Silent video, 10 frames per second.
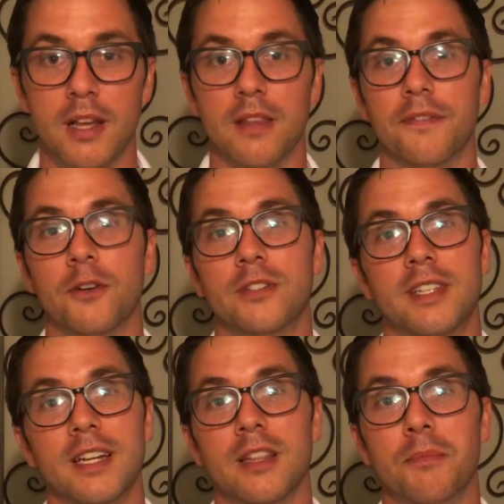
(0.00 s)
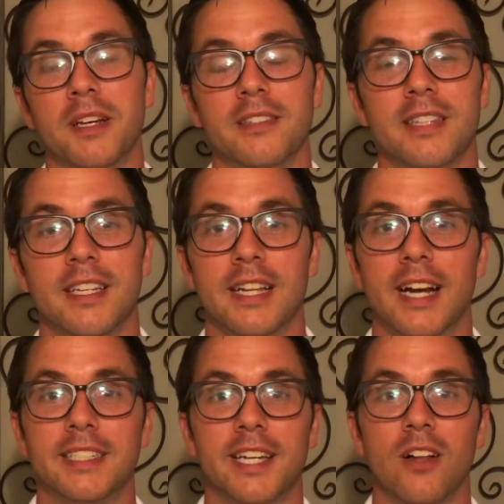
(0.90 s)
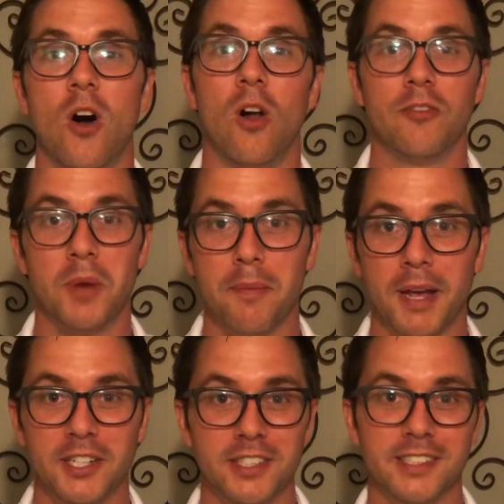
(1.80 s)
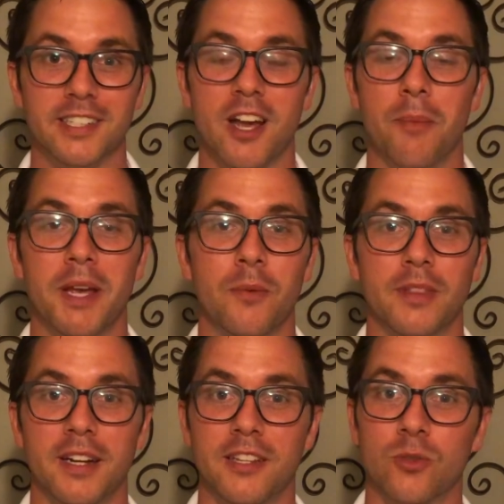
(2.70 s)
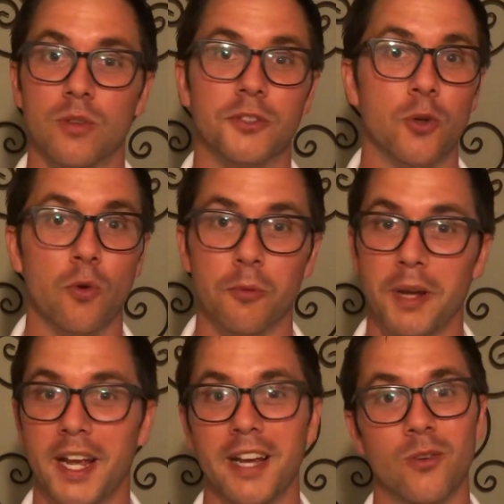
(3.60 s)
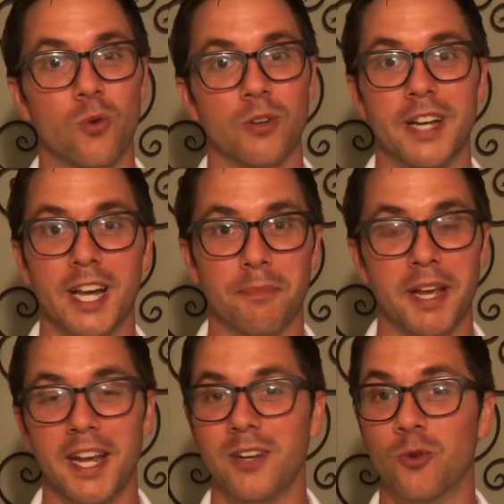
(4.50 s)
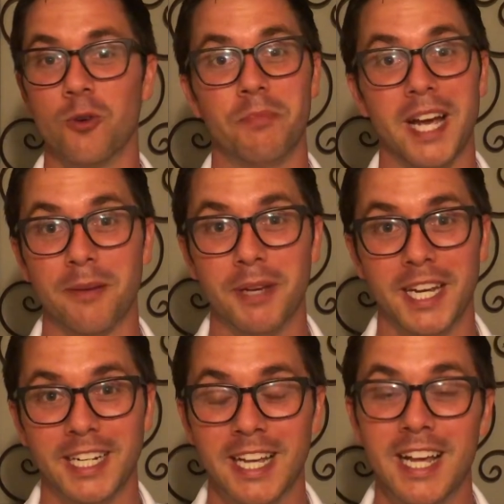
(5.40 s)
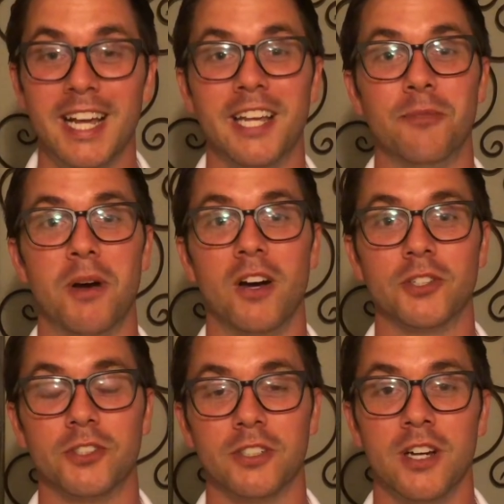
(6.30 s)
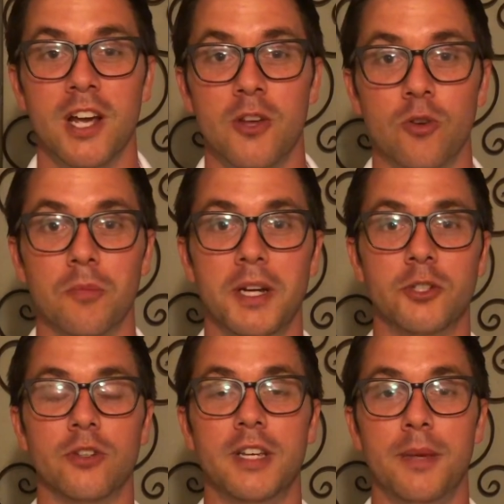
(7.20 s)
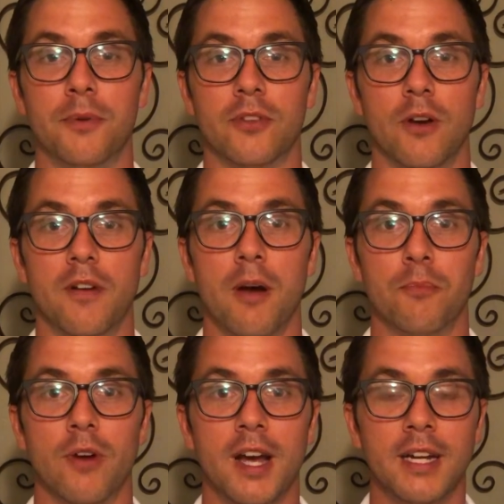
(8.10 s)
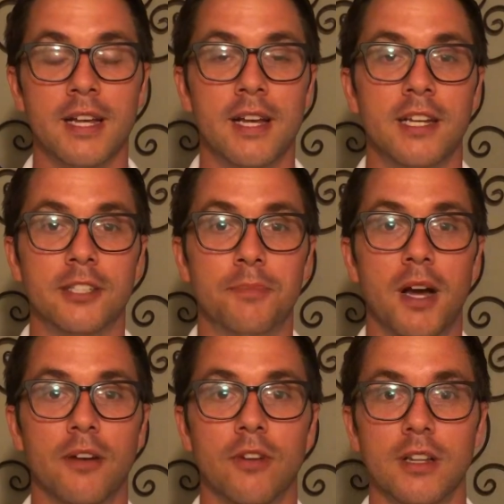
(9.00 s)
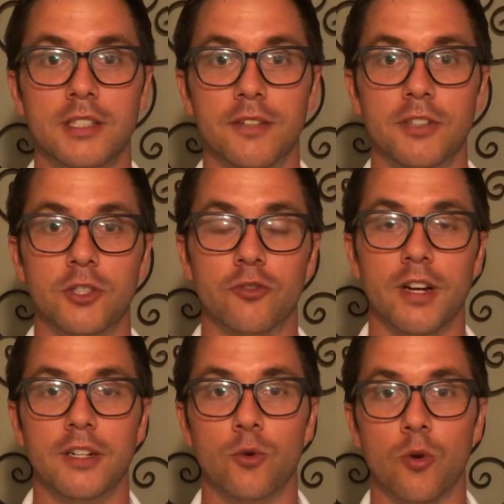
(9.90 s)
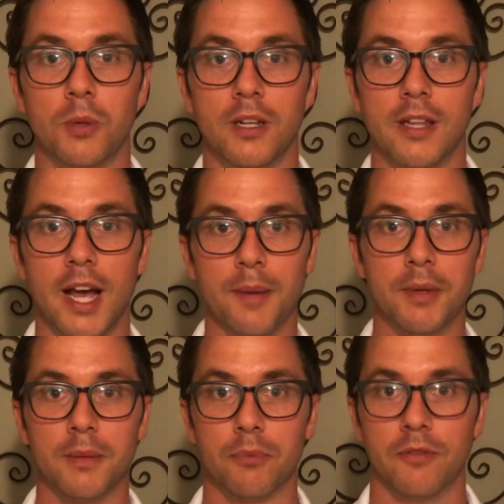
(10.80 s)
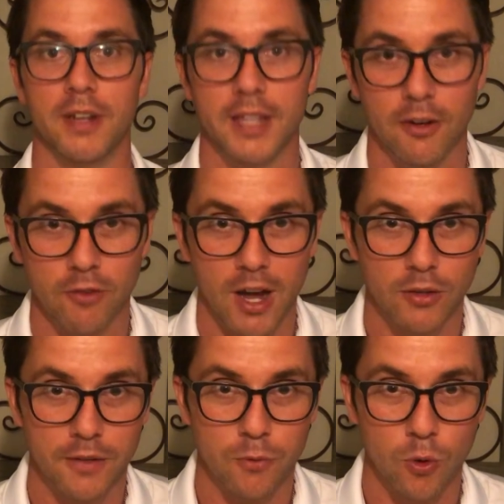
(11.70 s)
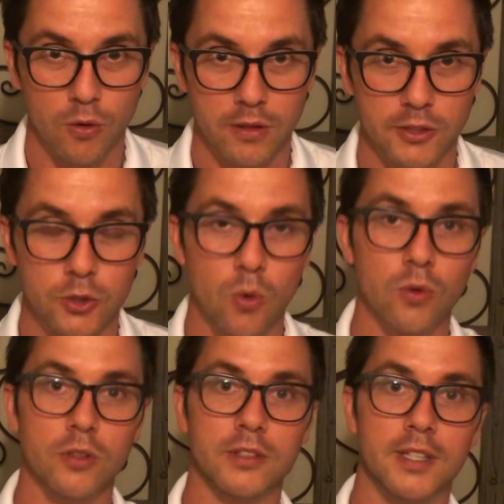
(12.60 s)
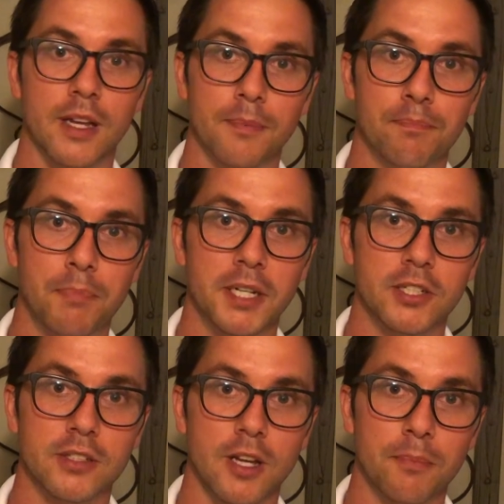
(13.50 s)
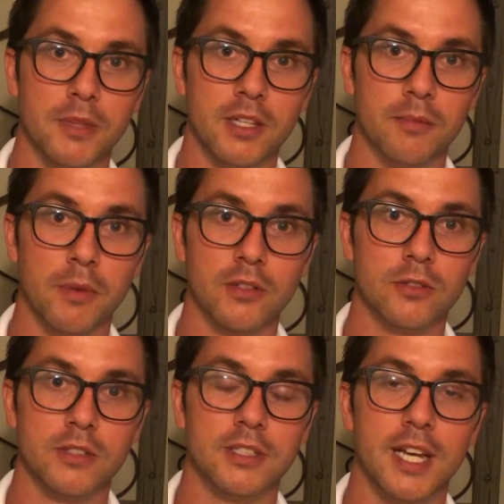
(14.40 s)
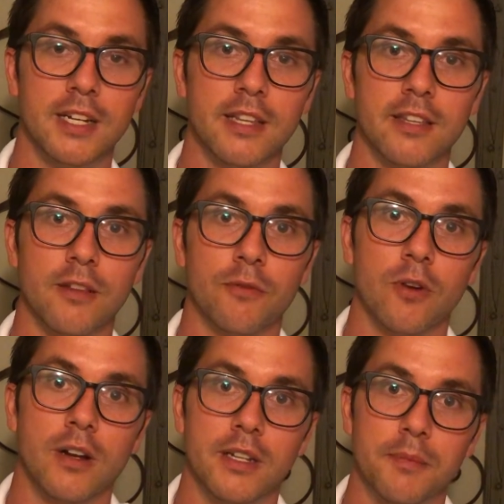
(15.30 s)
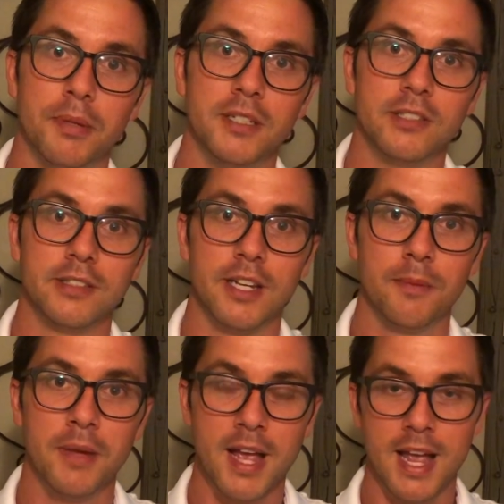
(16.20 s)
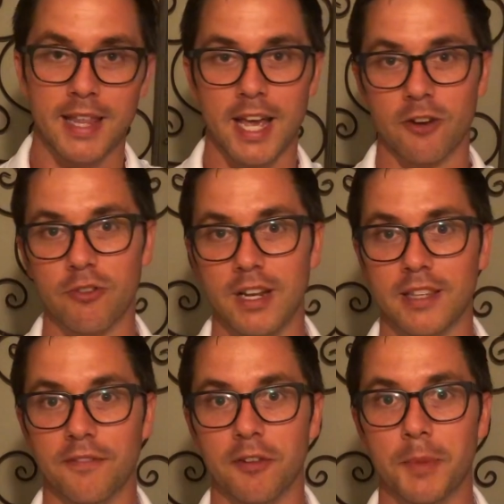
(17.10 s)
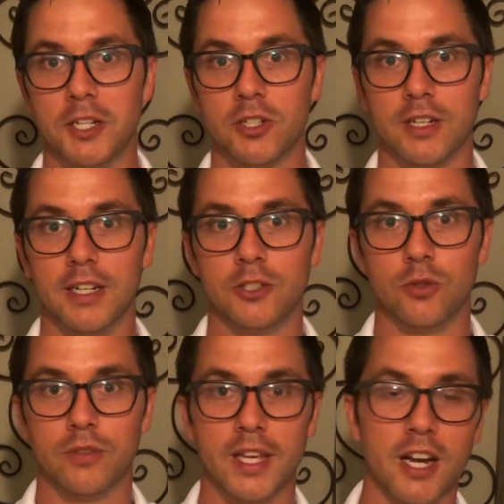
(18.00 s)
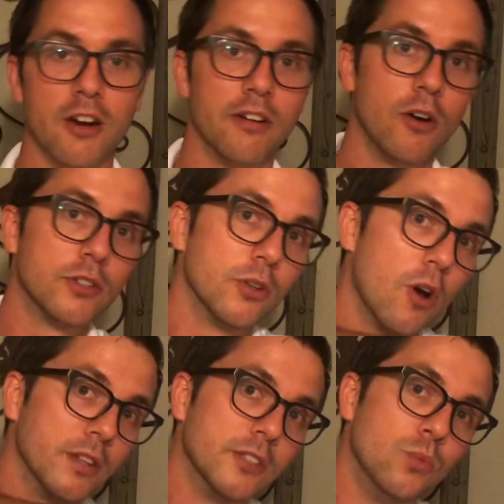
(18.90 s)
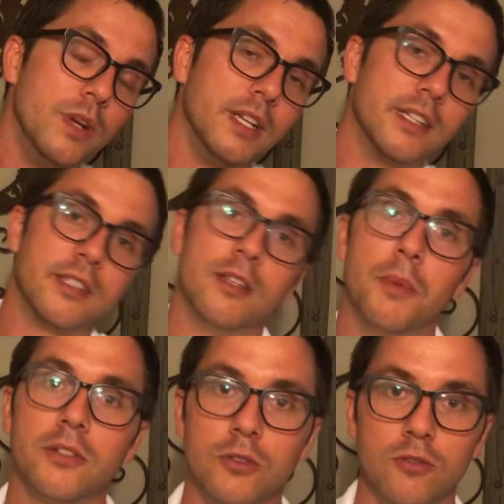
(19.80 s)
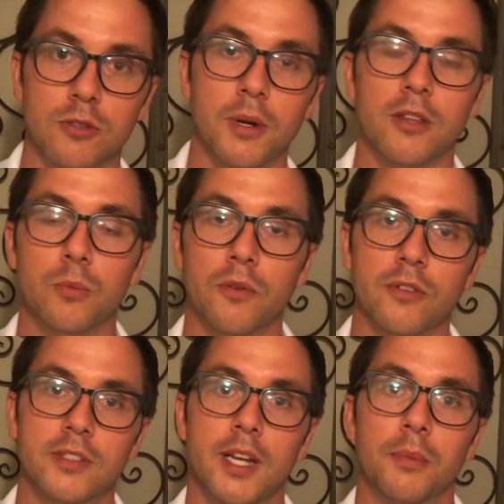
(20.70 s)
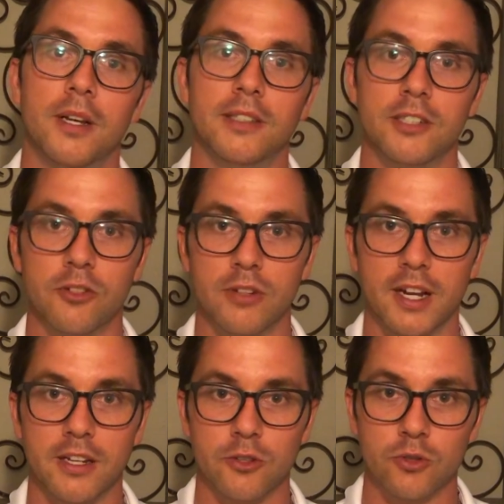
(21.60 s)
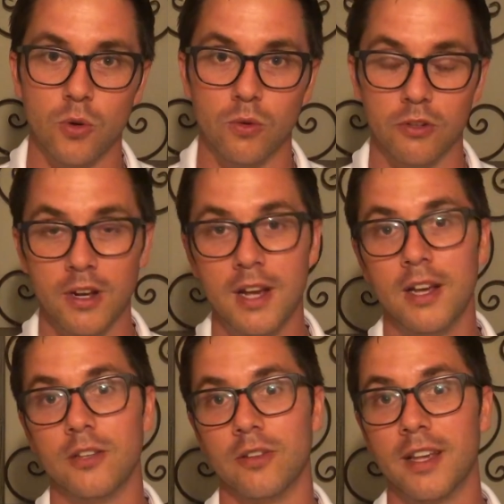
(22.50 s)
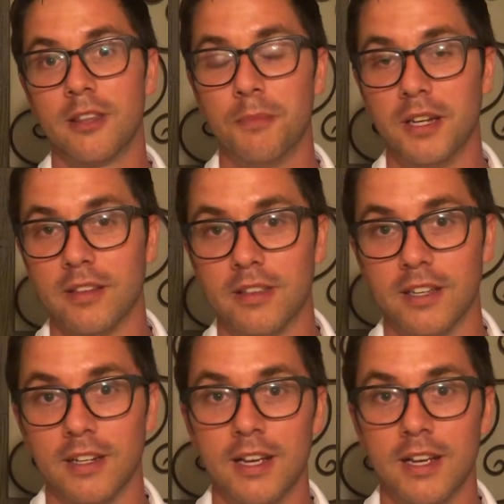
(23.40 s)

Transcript: The first thing and the biggest thing that I tell all of my patients that come in with any sort of shoulder pain or neck pain or back pain is posture. You want to make sure to keep yourself upright, spine relatively straight in normal alignment, prevent that rounding forward of the shoulders that pinches up these muscles and tendons in the front and impinges them. That creates inflammation and issues there. It also causes weakness in the muscles responsible for stabilizing your neck and your shoulder. So that's the biggest thing.